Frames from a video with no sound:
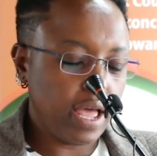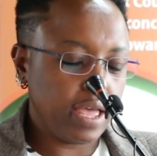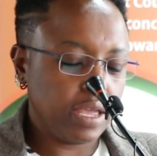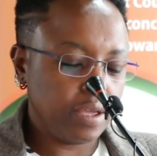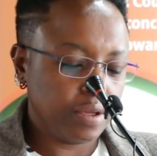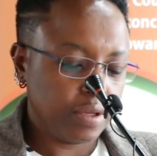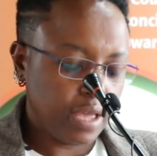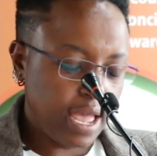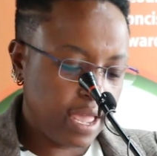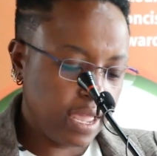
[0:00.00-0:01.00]
I
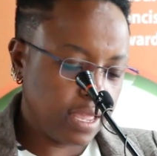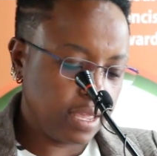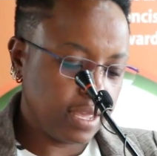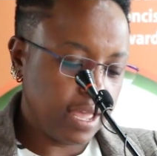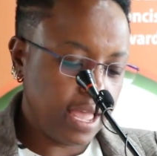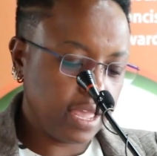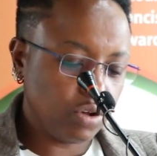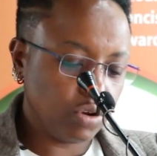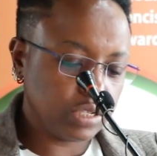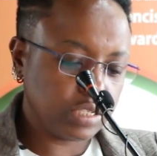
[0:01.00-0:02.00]

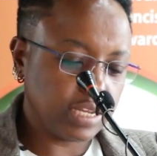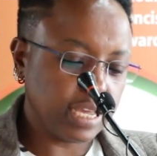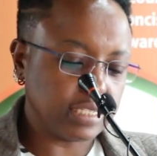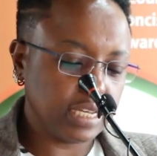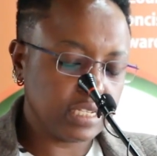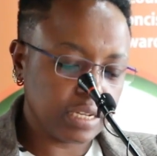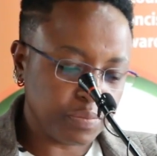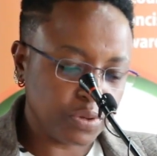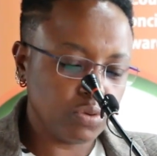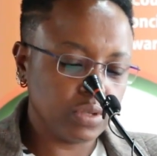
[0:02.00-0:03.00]
got
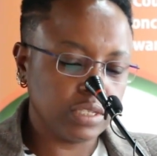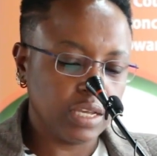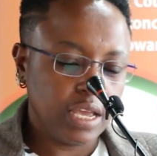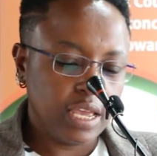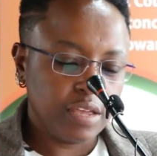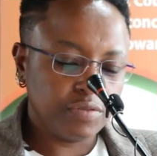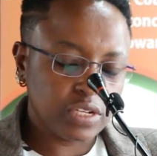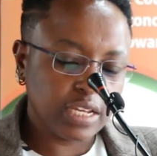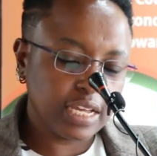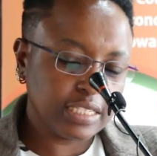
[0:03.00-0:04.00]
excited because if
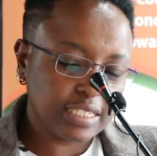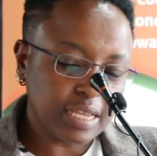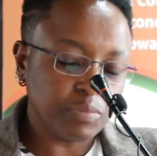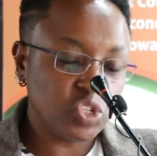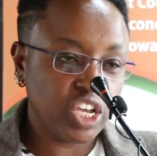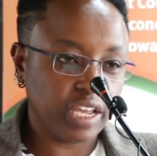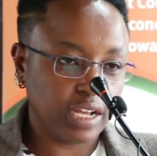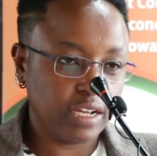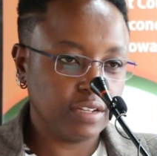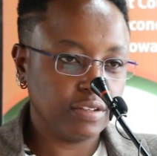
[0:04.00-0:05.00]
she gets some
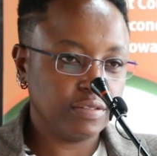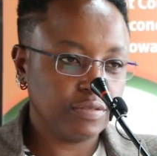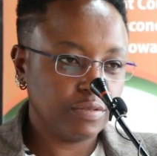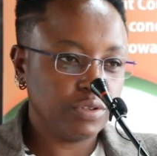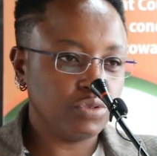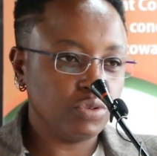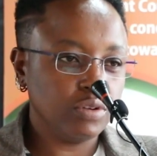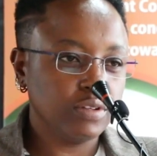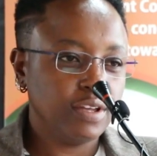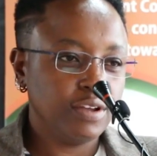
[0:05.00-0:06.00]
check, you
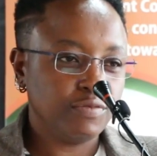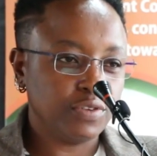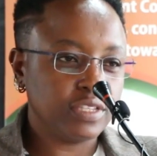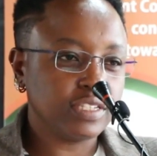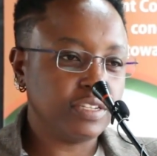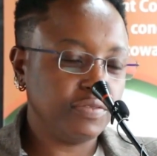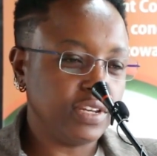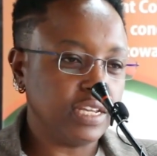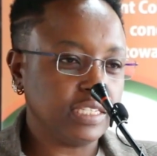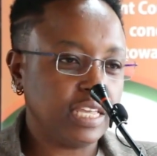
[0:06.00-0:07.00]
know, for these
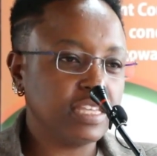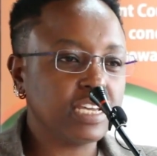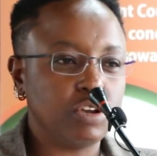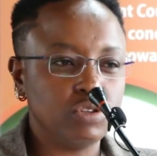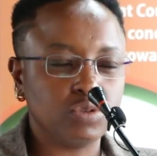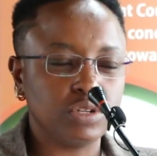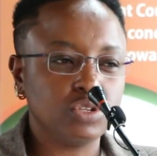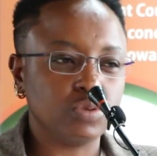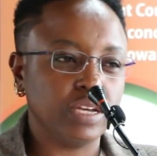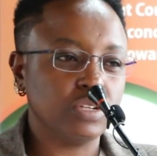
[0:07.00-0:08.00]
dividends, I think I also
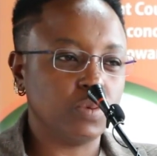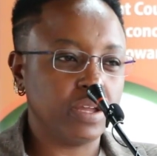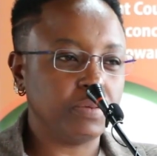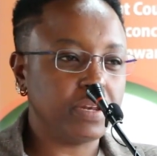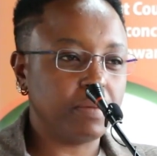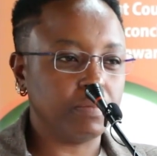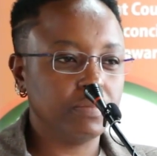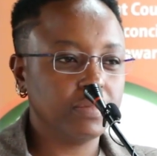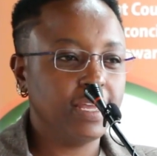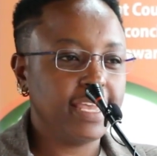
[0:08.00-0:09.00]
need to get one when
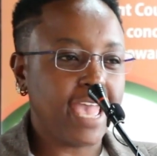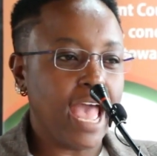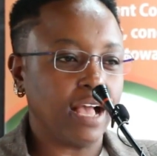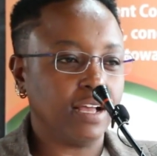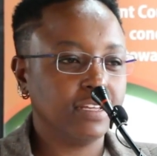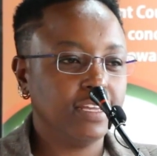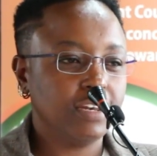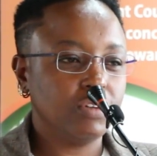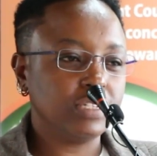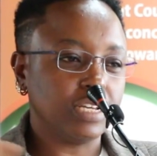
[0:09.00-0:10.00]
I'm young,
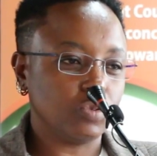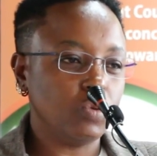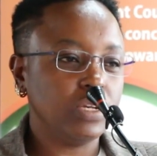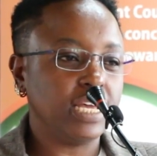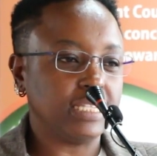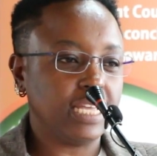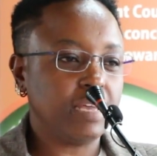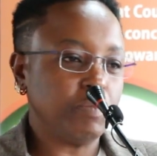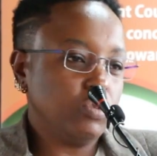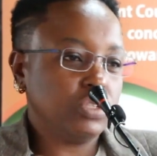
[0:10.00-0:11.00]
not as old as
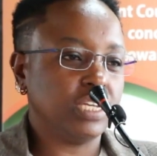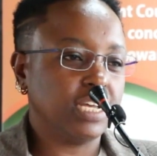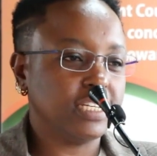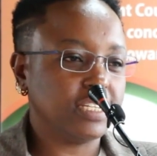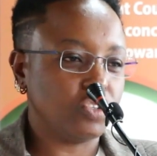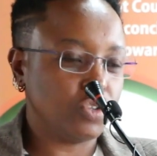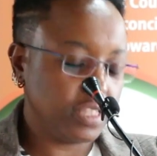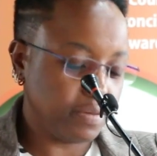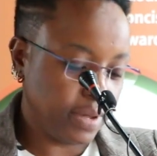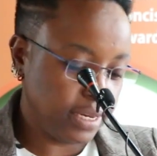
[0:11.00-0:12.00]
her, because she can't enjoy
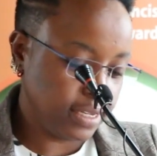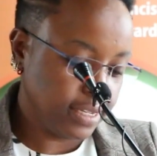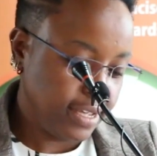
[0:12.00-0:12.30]
the money.